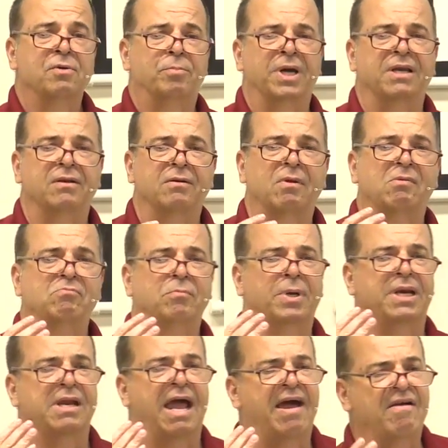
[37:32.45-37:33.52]
But,
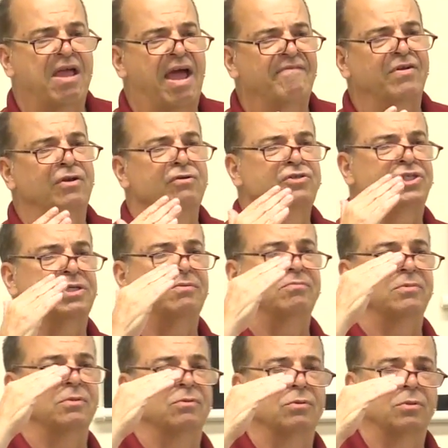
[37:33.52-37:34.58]
but
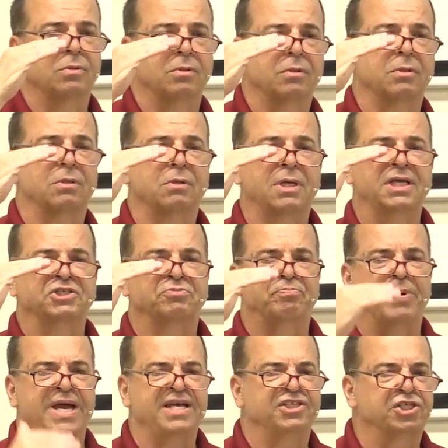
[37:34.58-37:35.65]
evolution is
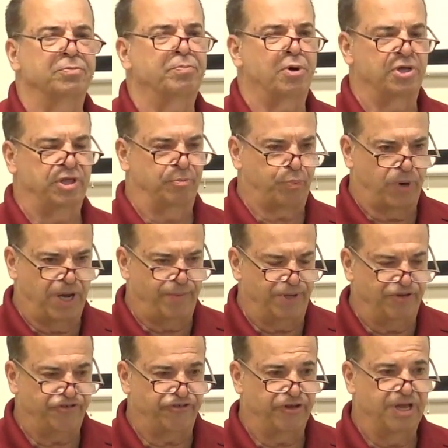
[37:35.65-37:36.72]
based upon the
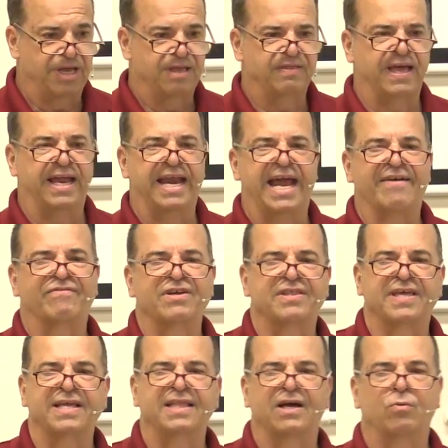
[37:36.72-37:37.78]
premise that
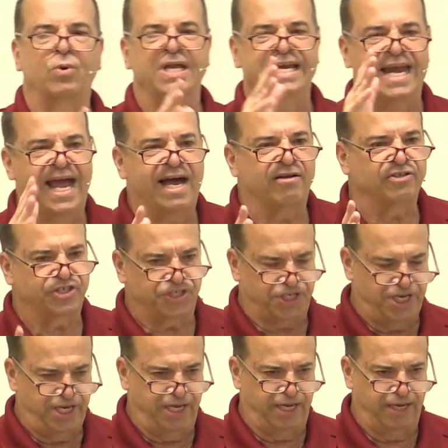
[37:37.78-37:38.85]
everything that we now
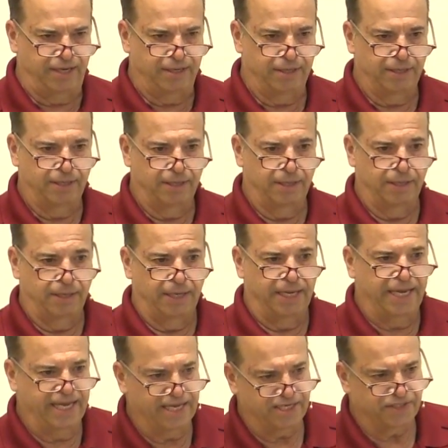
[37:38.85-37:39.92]
see
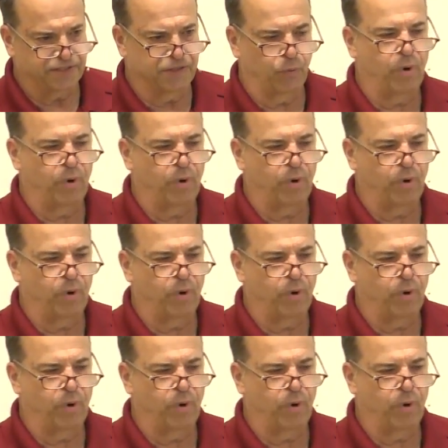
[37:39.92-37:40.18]
is the